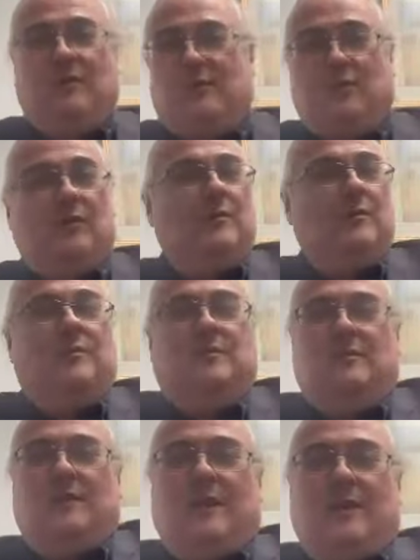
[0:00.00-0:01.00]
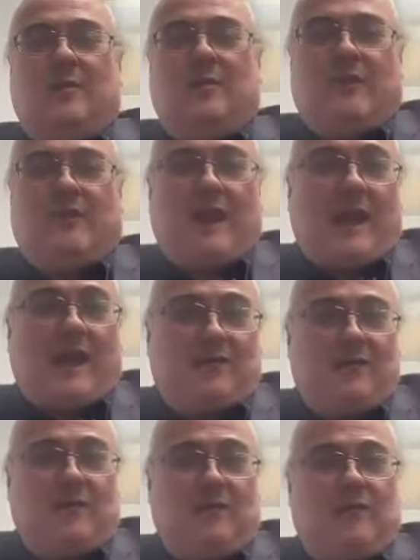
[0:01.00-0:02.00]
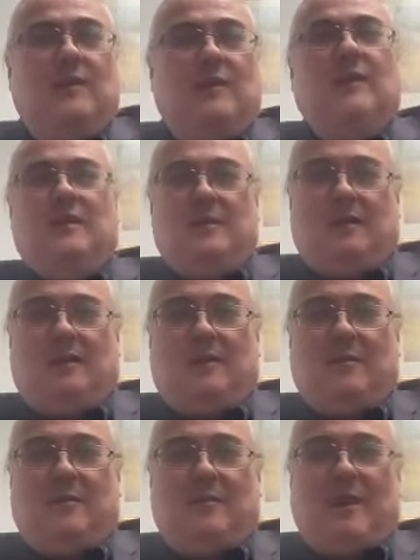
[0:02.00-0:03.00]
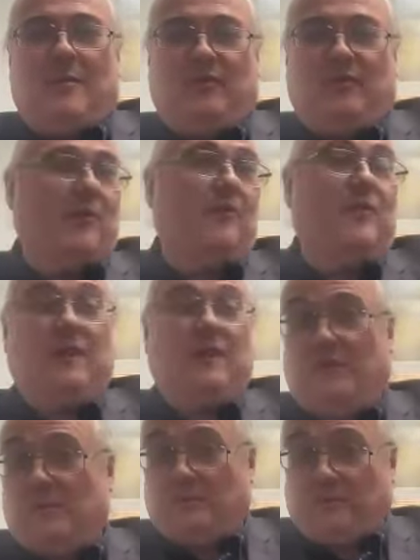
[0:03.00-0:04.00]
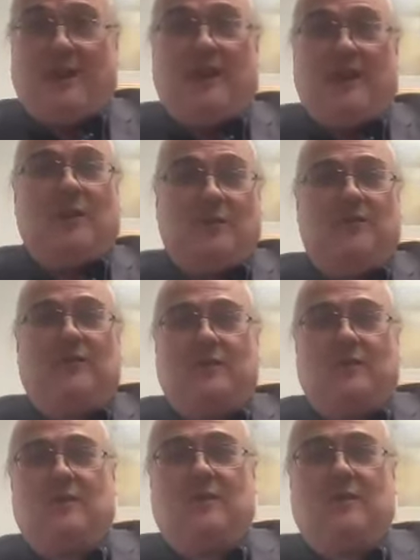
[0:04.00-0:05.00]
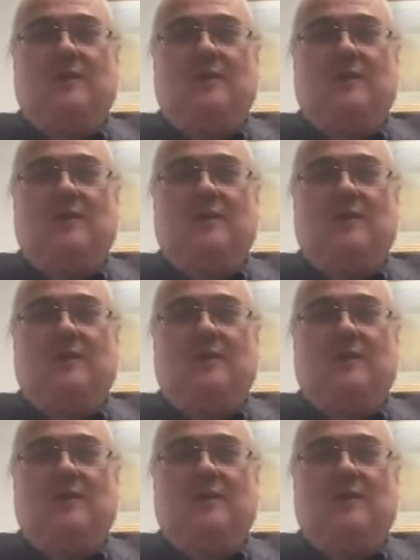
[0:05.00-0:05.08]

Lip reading: They've all now very active members of the field themselves, and